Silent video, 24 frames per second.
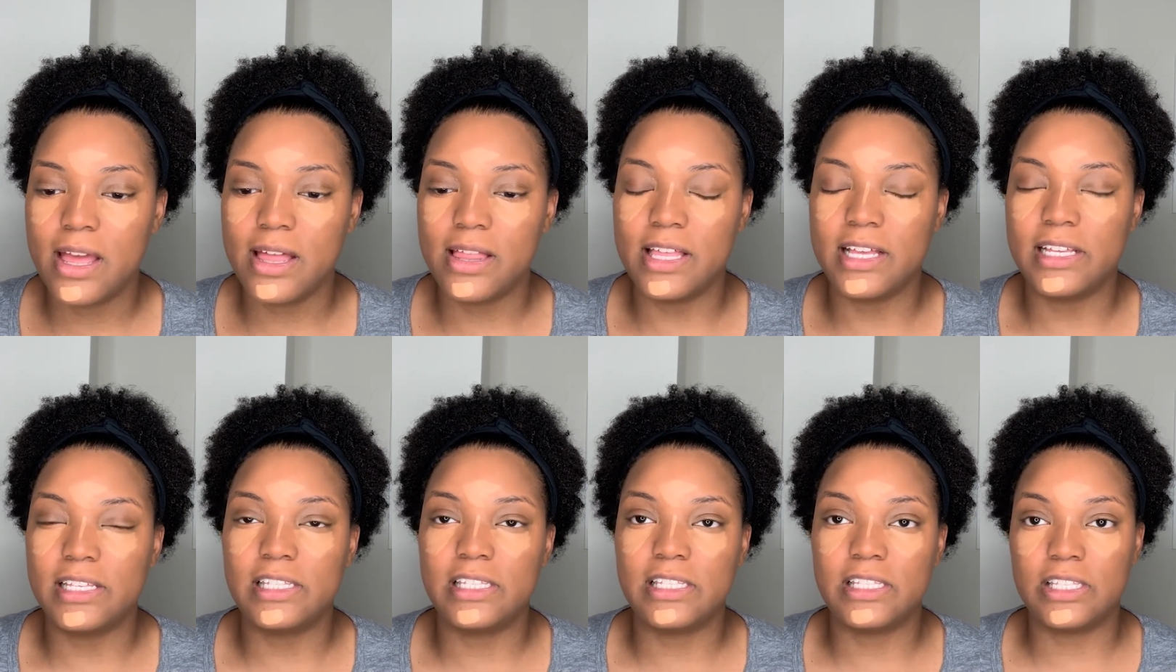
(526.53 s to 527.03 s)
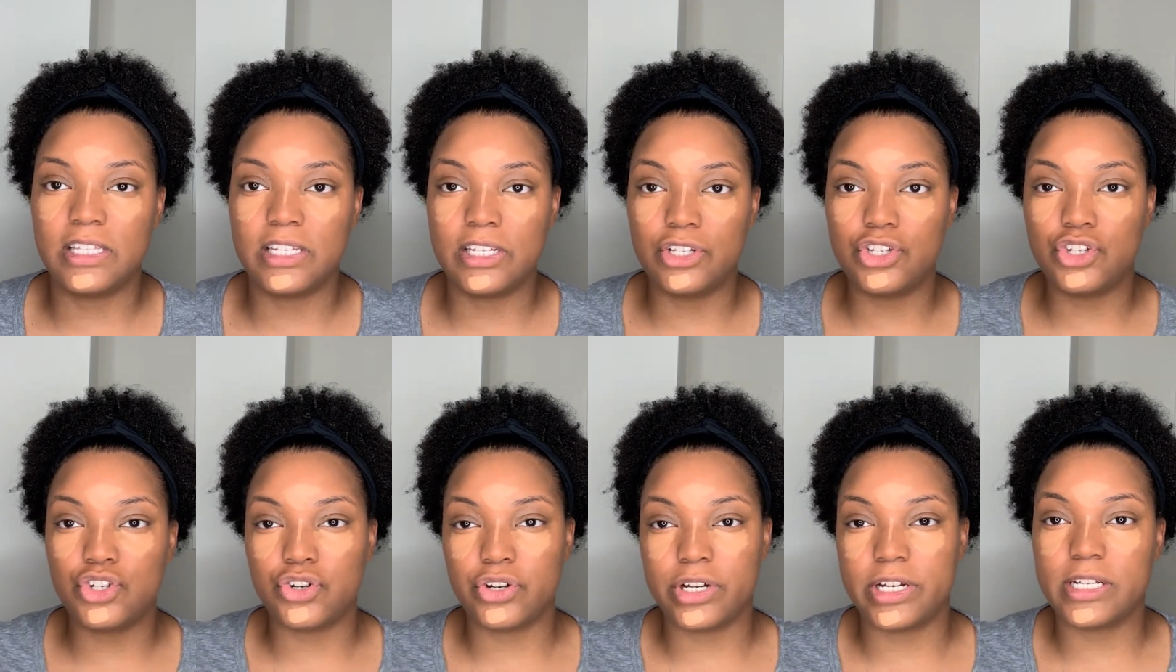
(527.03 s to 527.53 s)
that's the
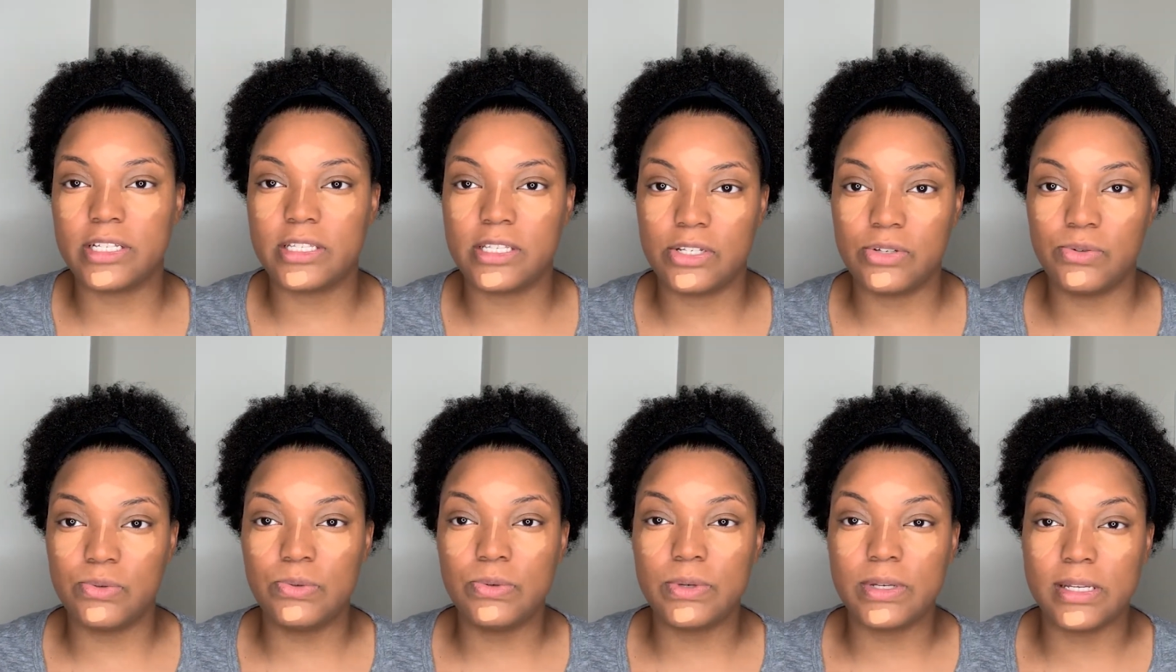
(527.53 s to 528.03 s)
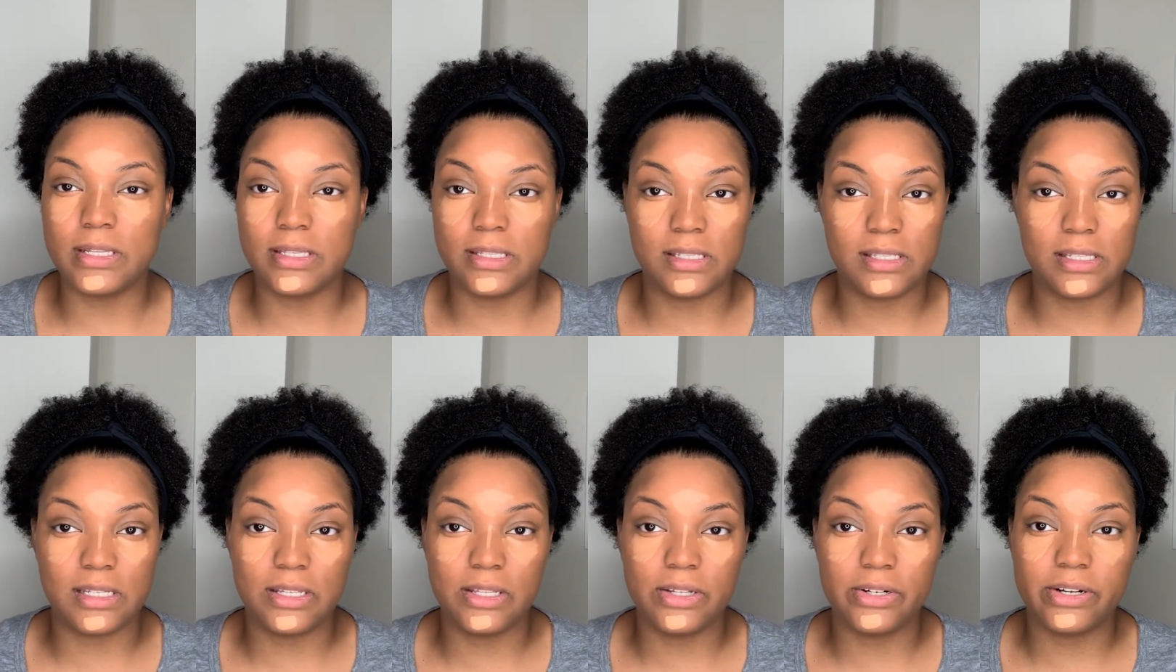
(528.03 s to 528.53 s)
trick to
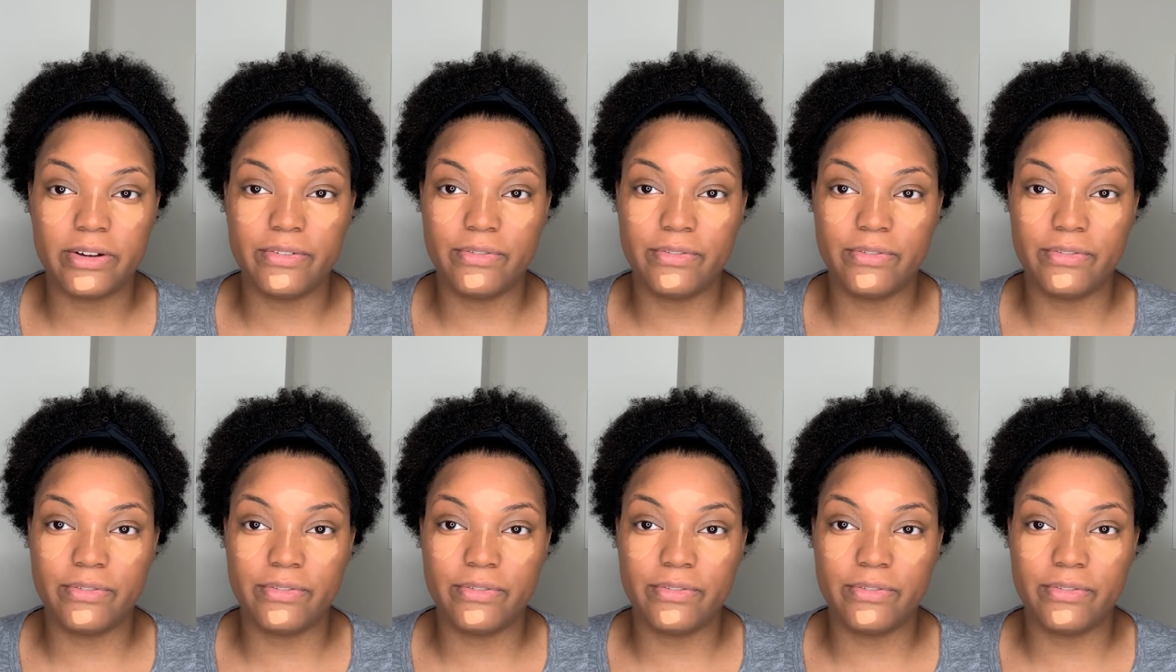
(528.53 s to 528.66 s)
concealer.